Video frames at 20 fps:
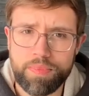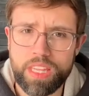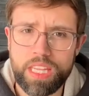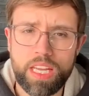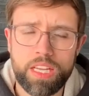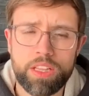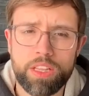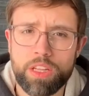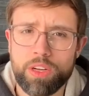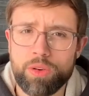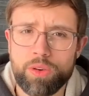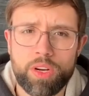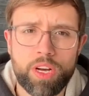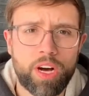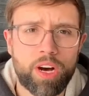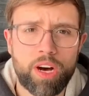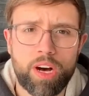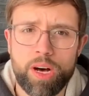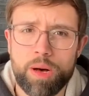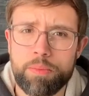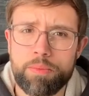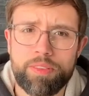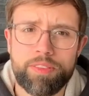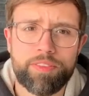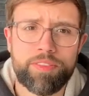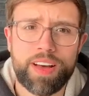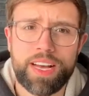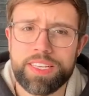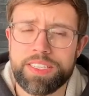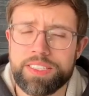low carb,
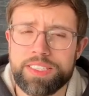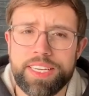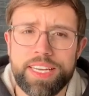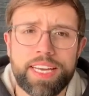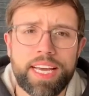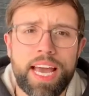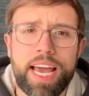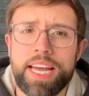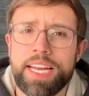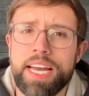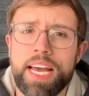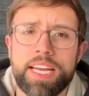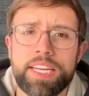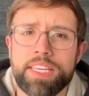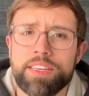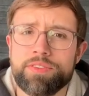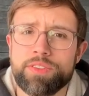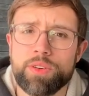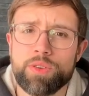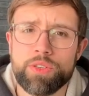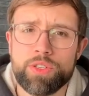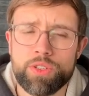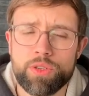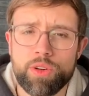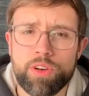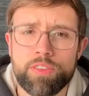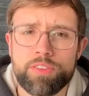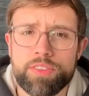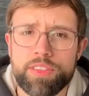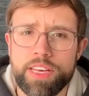fasting, and any of those
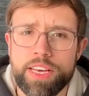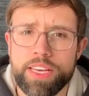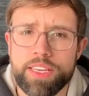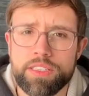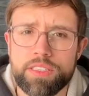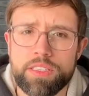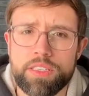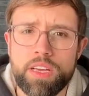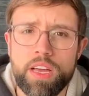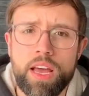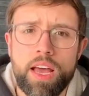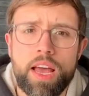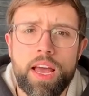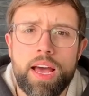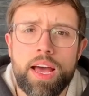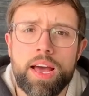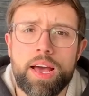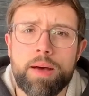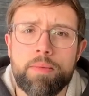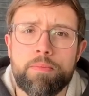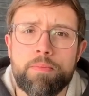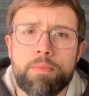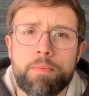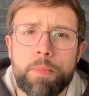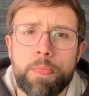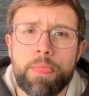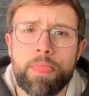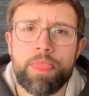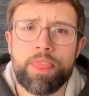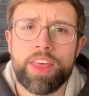sort of things.
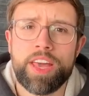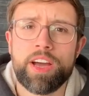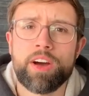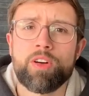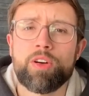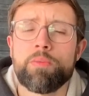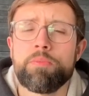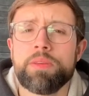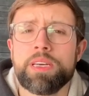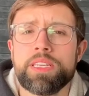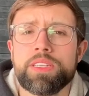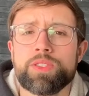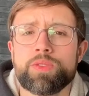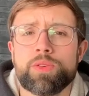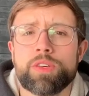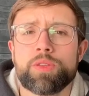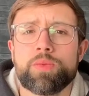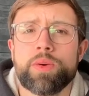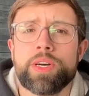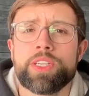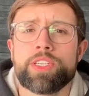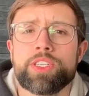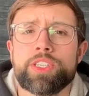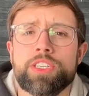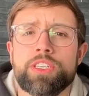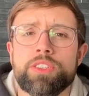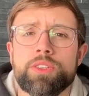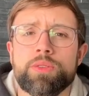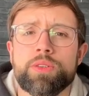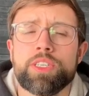They are a means with which
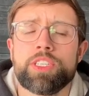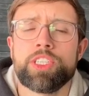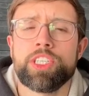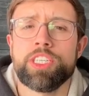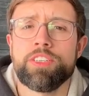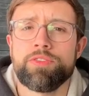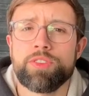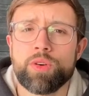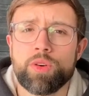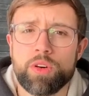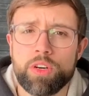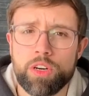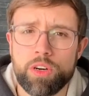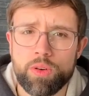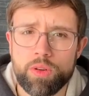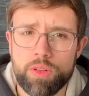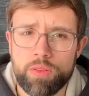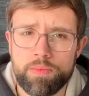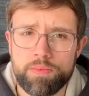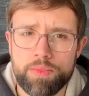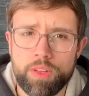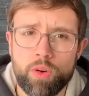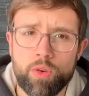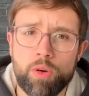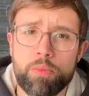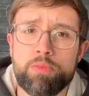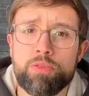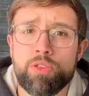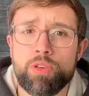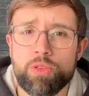to achieve your goal, or
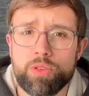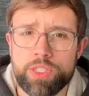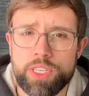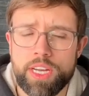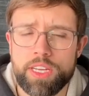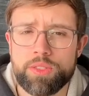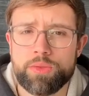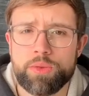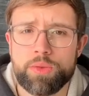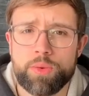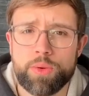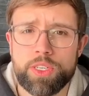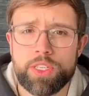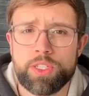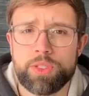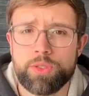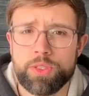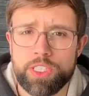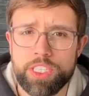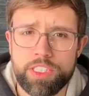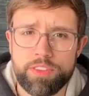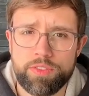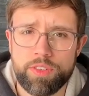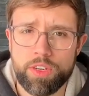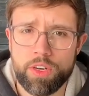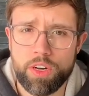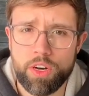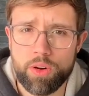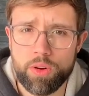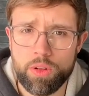a process with which to achieve
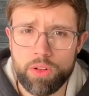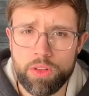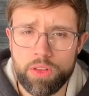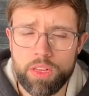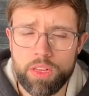your goal.